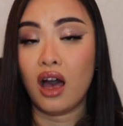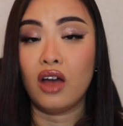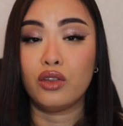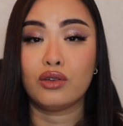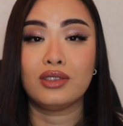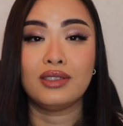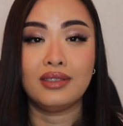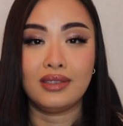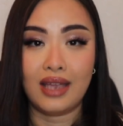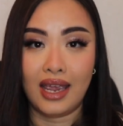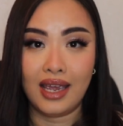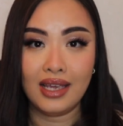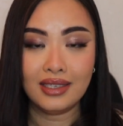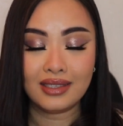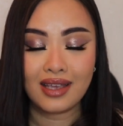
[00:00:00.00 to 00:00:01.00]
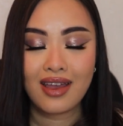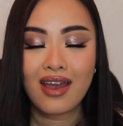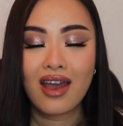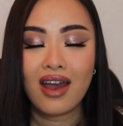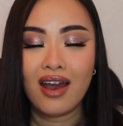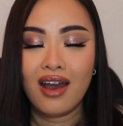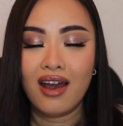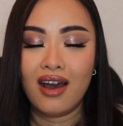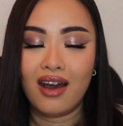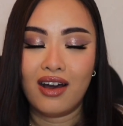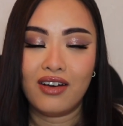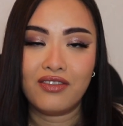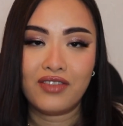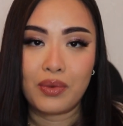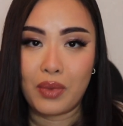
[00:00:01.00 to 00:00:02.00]
other states
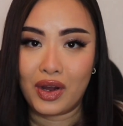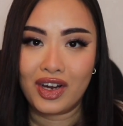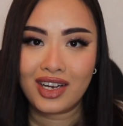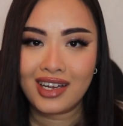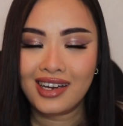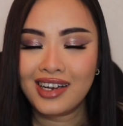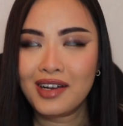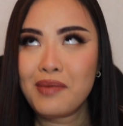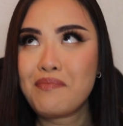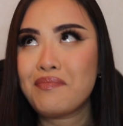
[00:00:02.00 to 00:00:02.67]
of America.